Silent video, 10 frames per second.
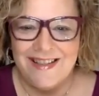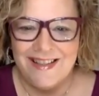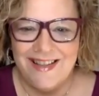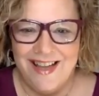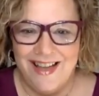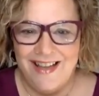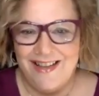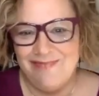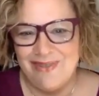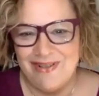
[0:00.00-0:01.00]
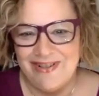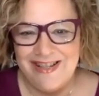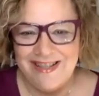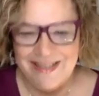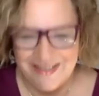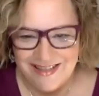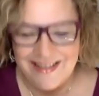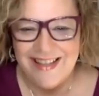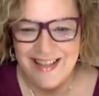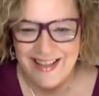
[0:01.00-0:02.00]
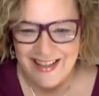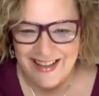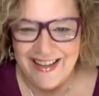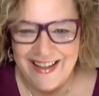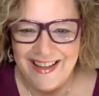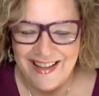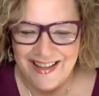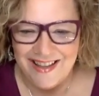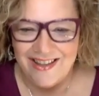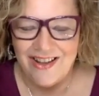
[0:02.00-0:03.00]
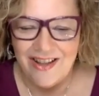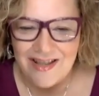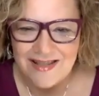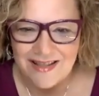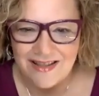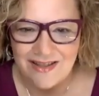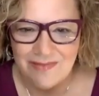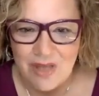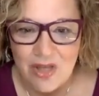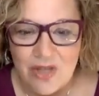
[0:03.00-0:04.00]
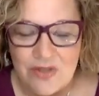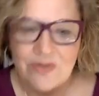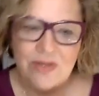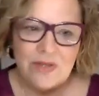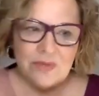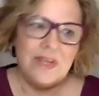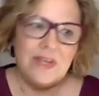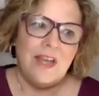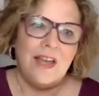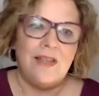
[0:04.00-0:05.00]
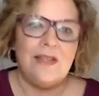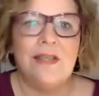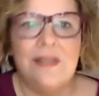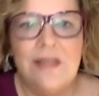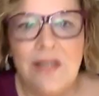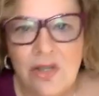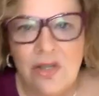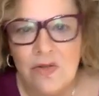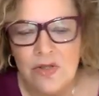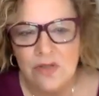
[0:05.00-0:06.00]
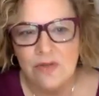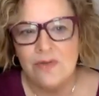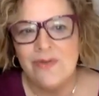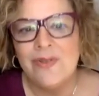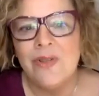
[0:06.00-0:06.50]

unburdened. Yeah, awesome. So this week, just continue to,